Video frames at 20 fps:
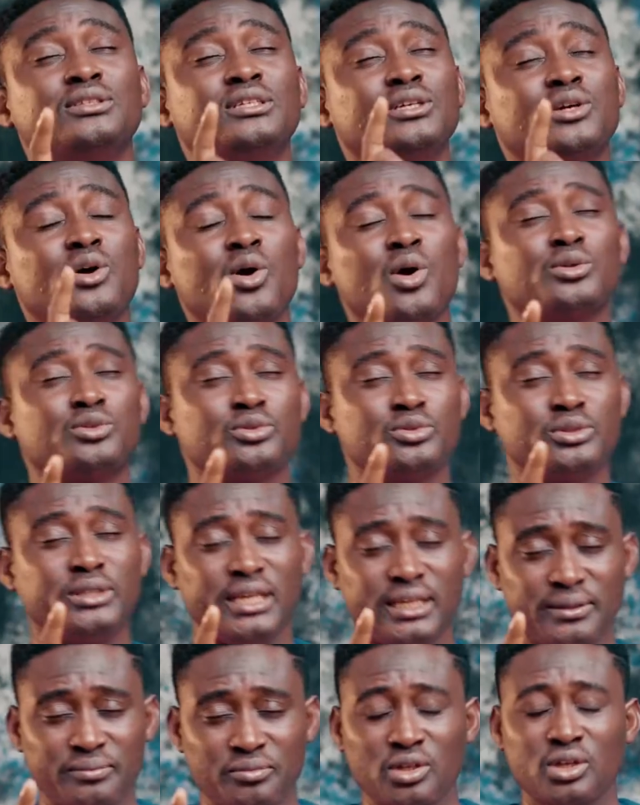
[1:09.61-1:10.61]
the call
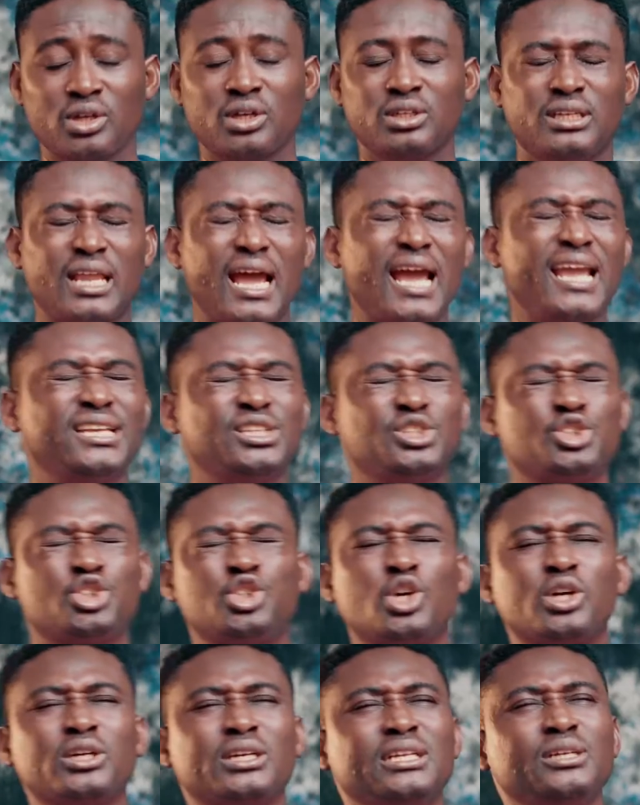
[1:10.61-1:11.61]
today that is
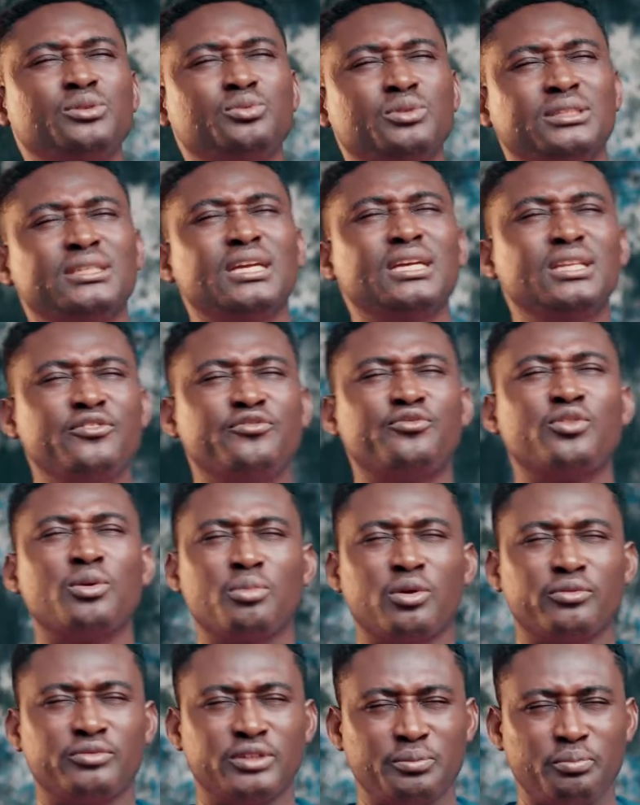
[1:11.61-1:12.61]
struggling with any
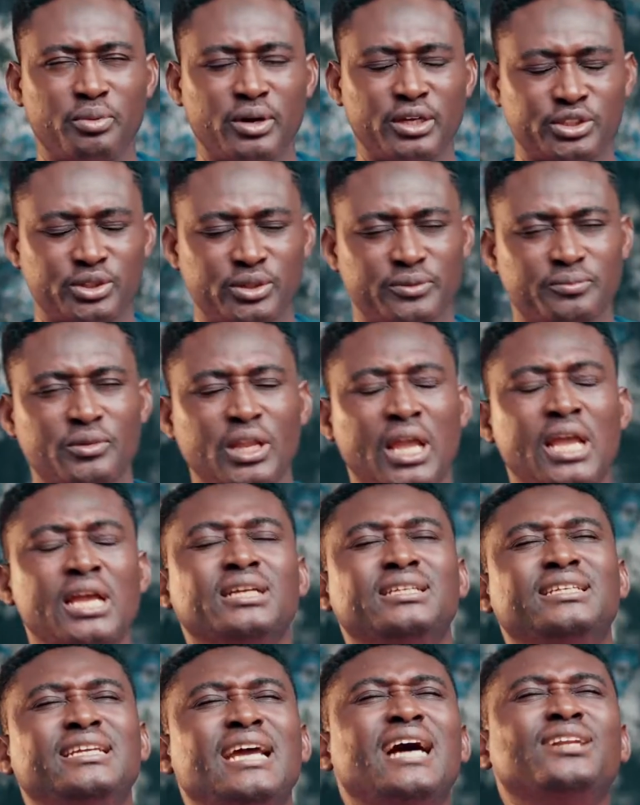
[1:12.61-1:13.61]
form of depression?
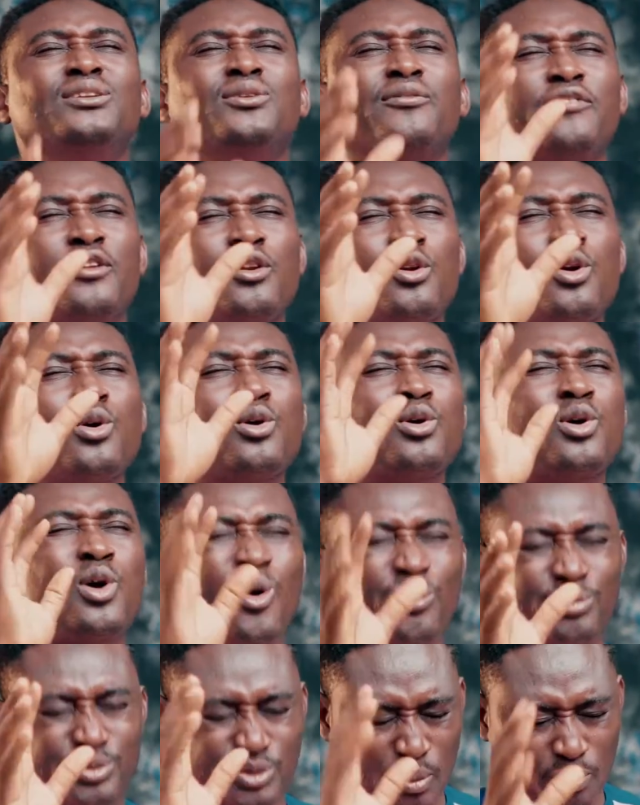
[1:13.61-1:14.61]
The hand of the Lord
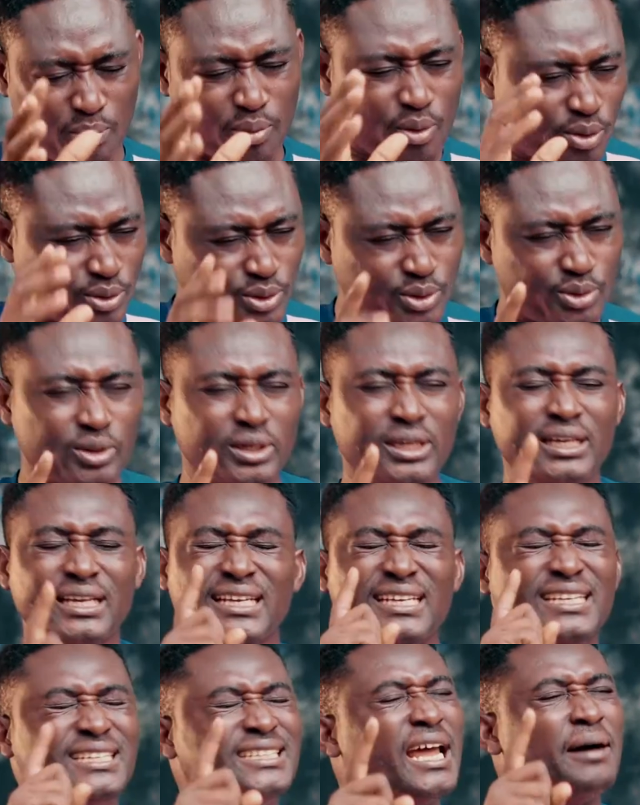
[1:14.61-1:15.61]
comes upon you
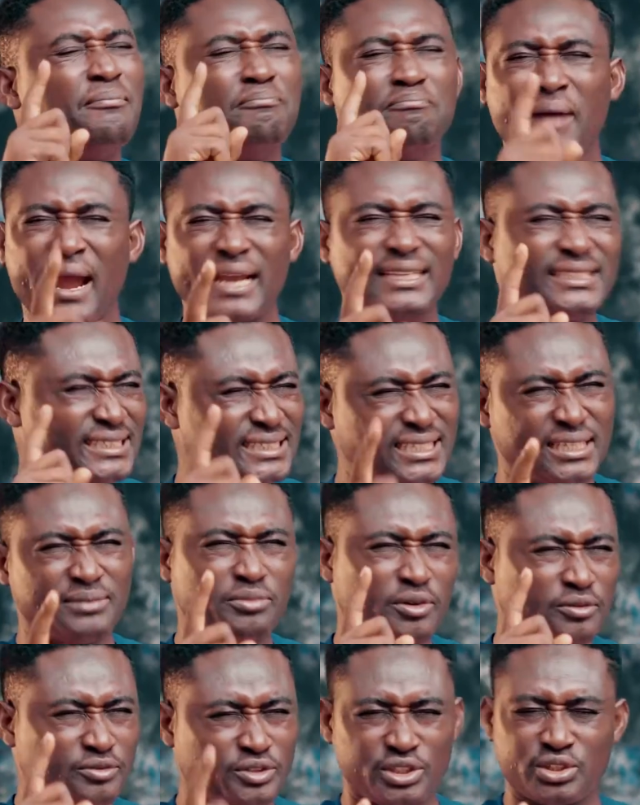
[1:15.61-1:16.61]
in the mighty
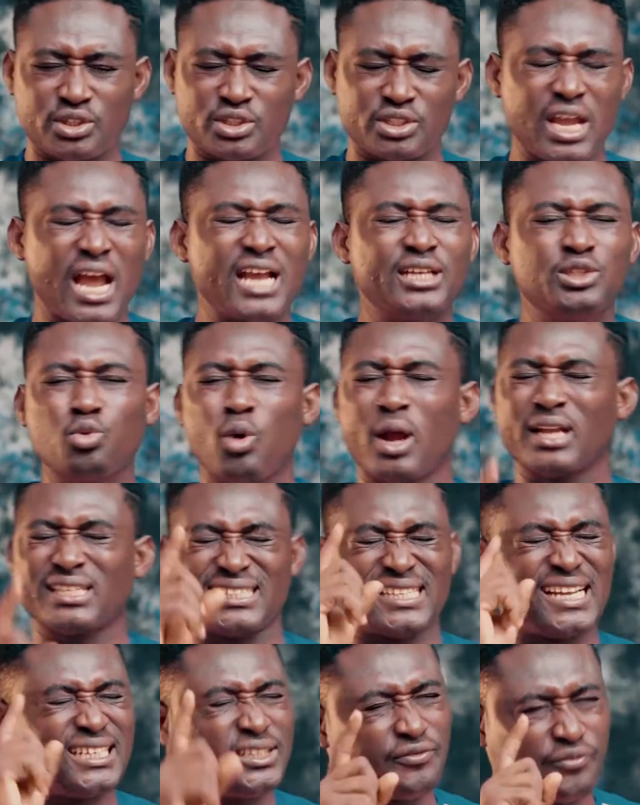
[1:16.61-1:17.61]
name of Jesus, and you are
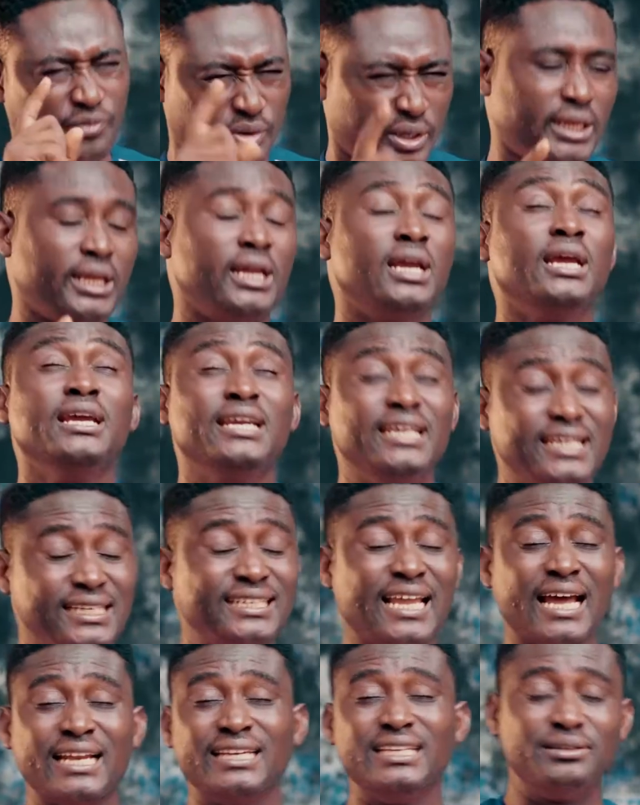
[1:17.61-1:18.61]
set free
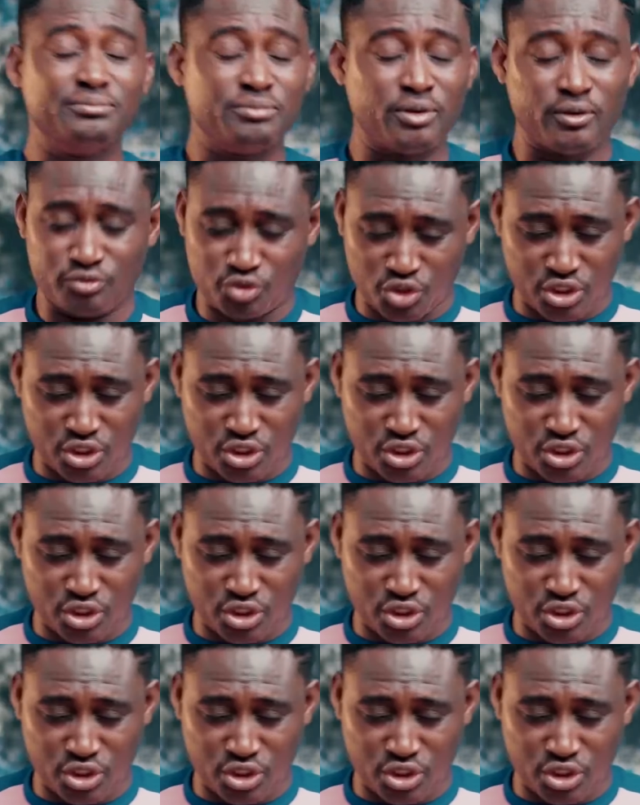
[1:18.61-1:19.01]
in the name of